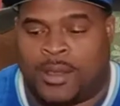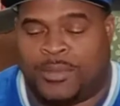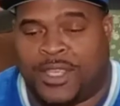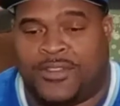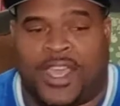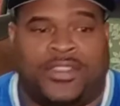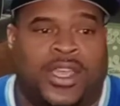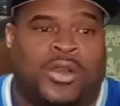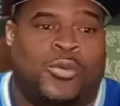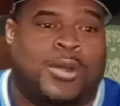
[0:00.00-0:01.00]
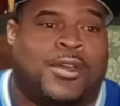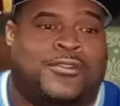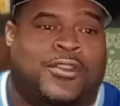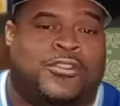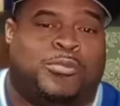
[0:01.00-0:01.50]
Leave that there. One of my
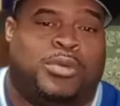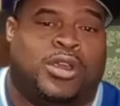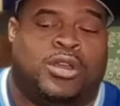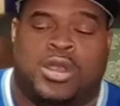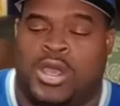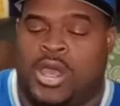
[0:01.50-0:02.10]
favorite pair.